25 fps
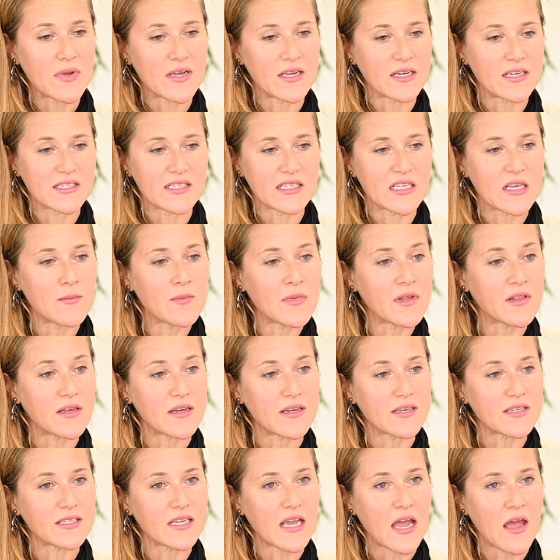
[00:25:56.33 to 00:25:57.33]
It is
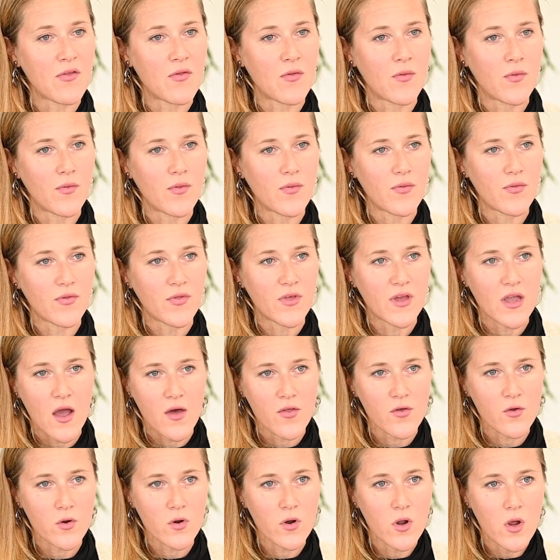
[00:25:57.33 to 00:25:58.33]
limitless. And the
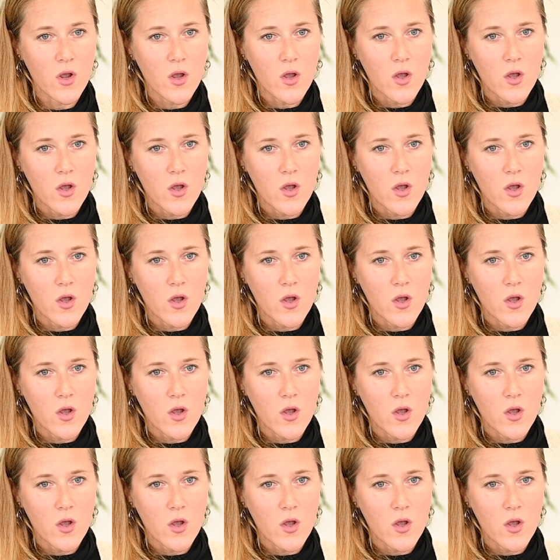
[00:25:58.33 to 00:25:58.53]
other